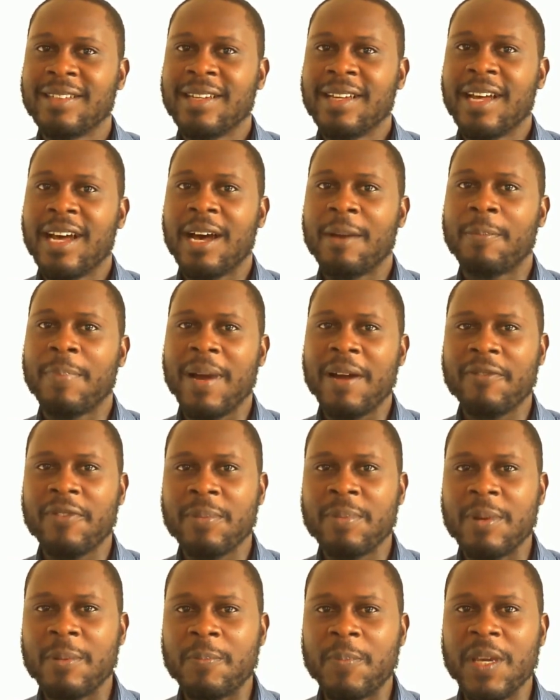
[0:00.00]
Apart from
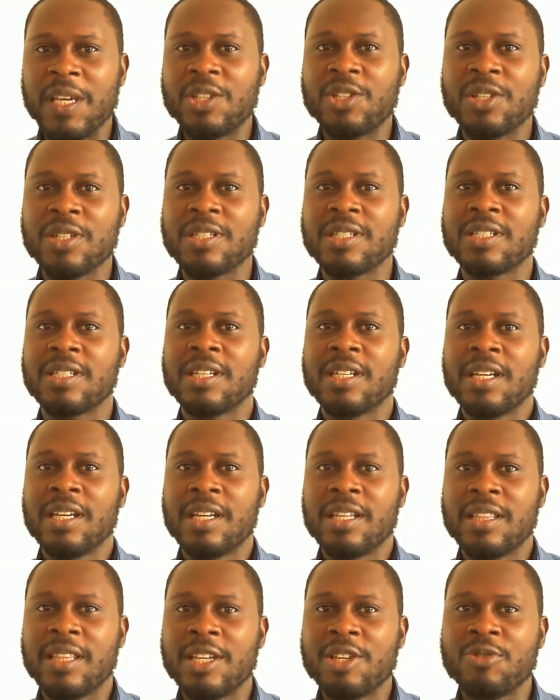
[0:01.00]
the pictures
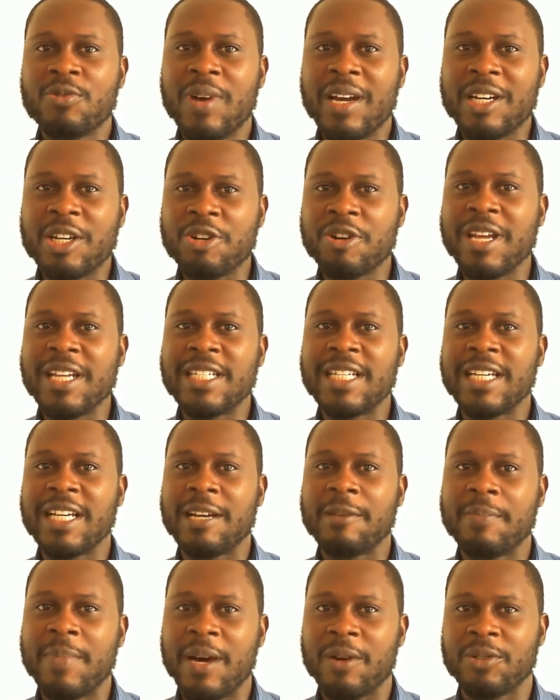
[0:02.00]
that you are creating
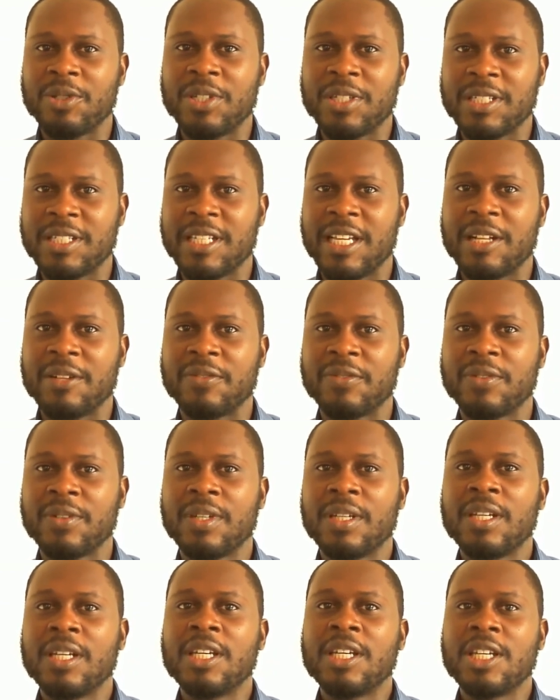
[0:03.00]
about yourself,
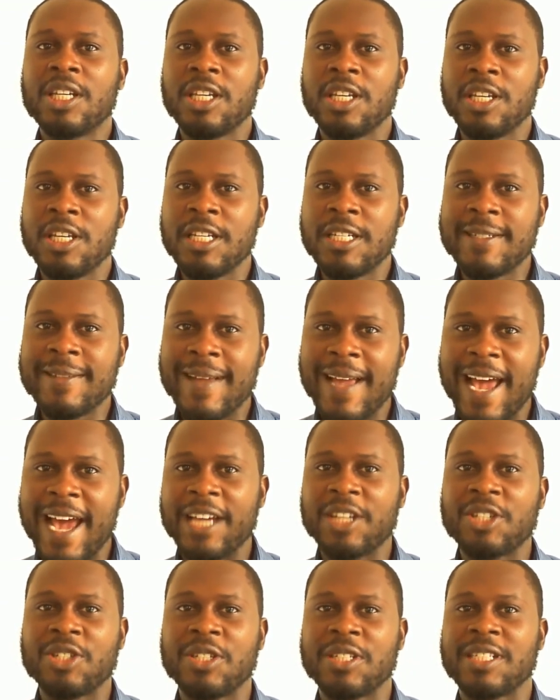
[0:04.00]
you need to
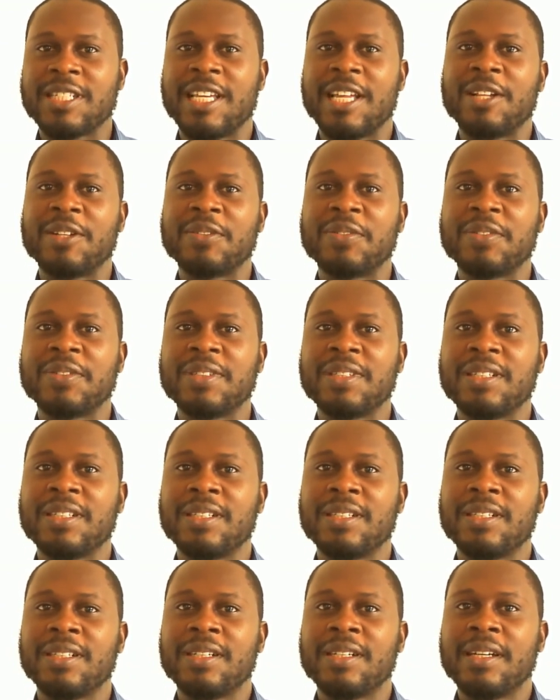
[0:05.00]
ask yourself,
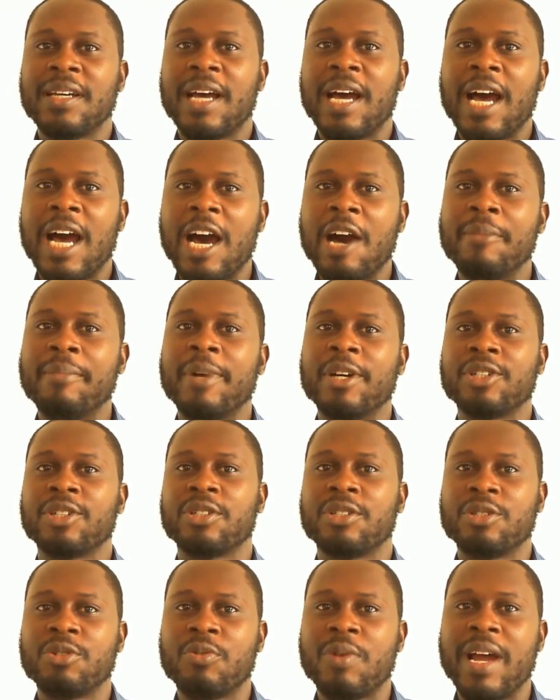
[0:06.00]
how much
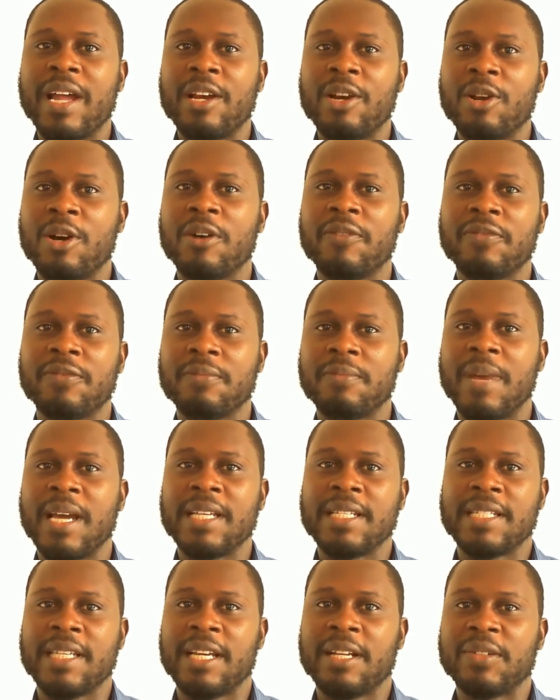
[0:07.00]
do I love
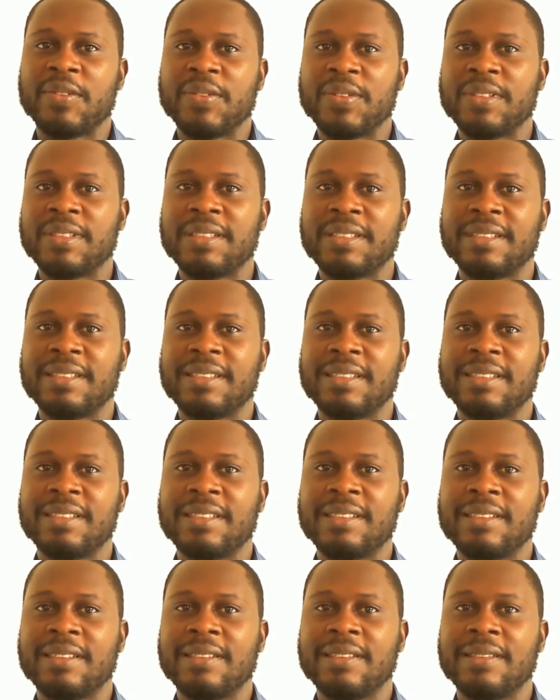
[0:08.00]
myself?
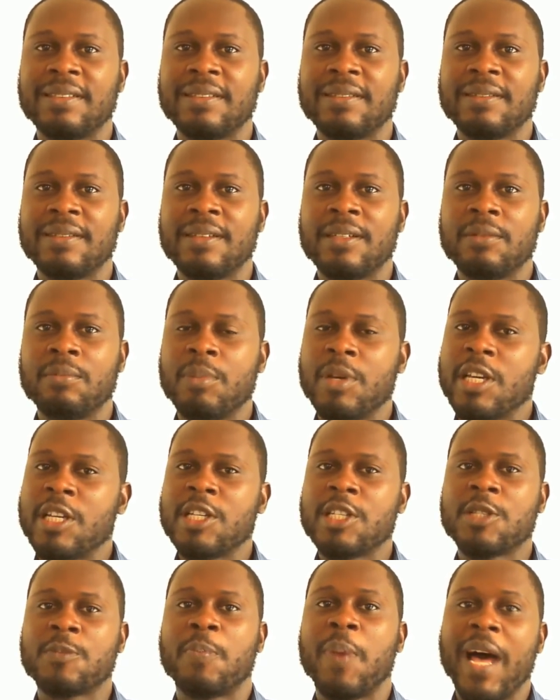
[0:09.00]
Be
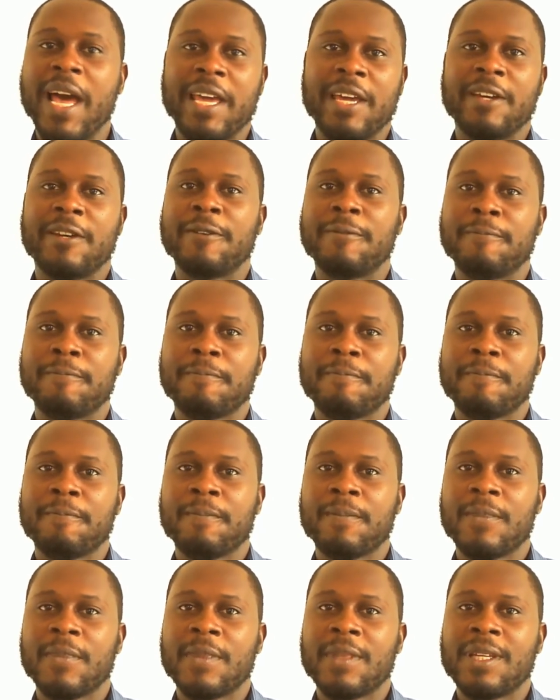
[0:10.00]
inspired
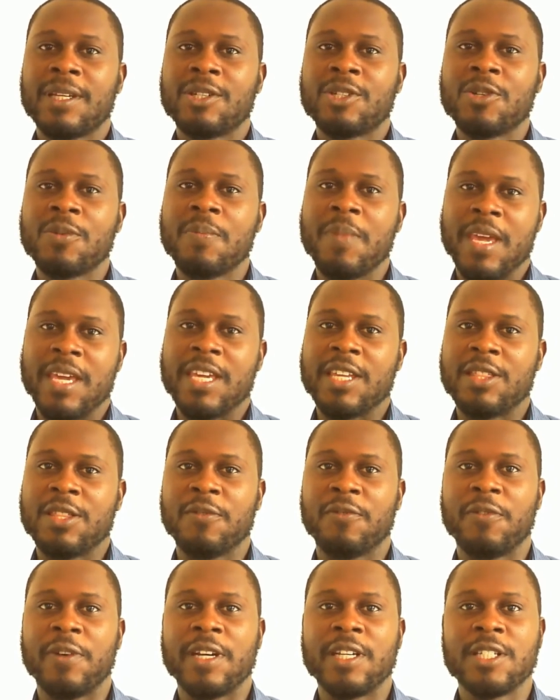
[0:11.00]
to make a
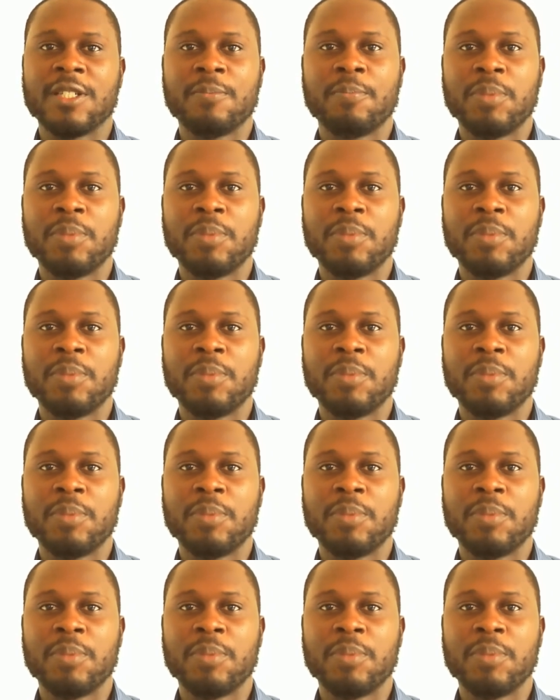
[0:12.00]
difference.